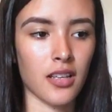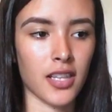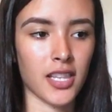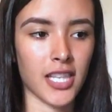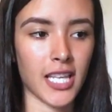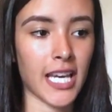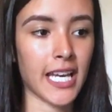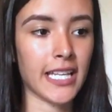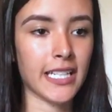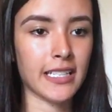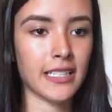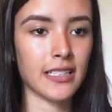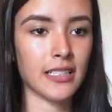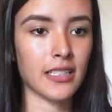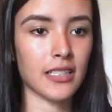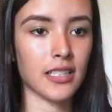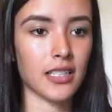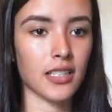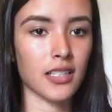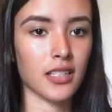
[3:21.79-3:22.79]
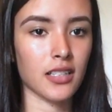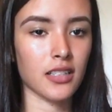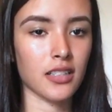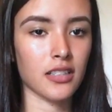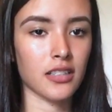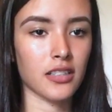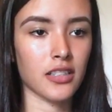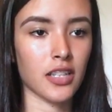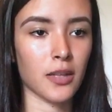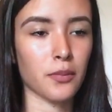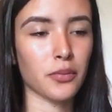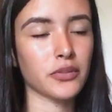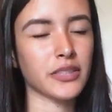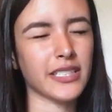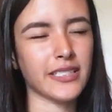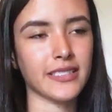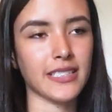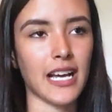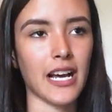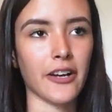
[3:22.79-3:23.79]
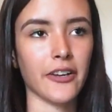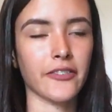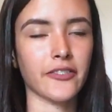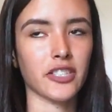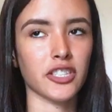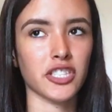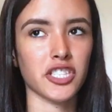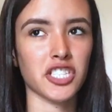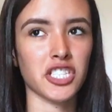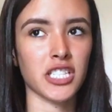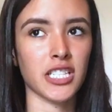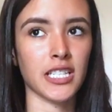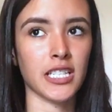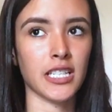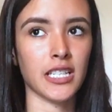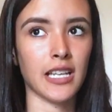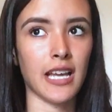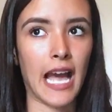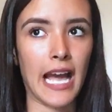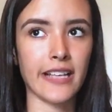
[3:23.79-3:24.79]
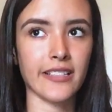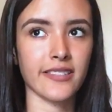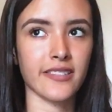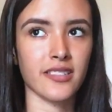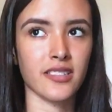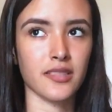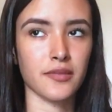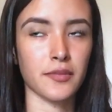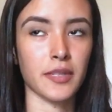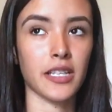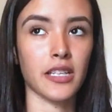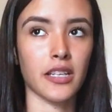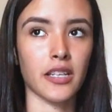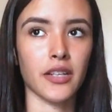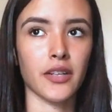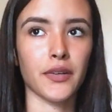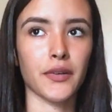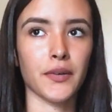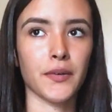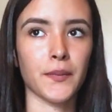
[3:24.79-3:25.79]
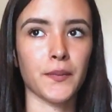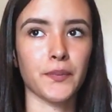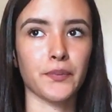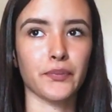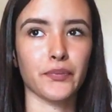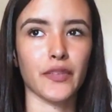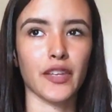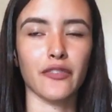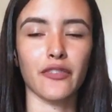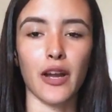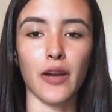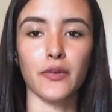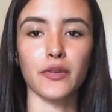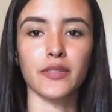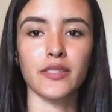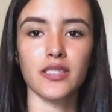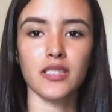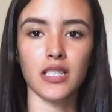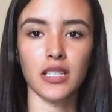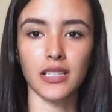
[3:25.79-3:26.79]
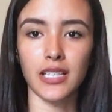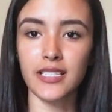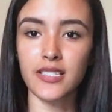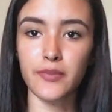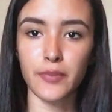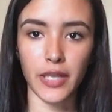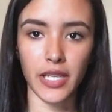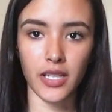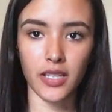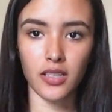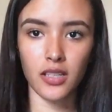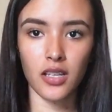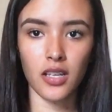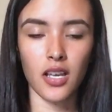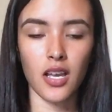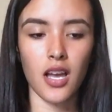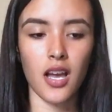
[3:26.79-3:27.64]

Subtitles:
Then a couple days after, she asked me if I was a lesbian.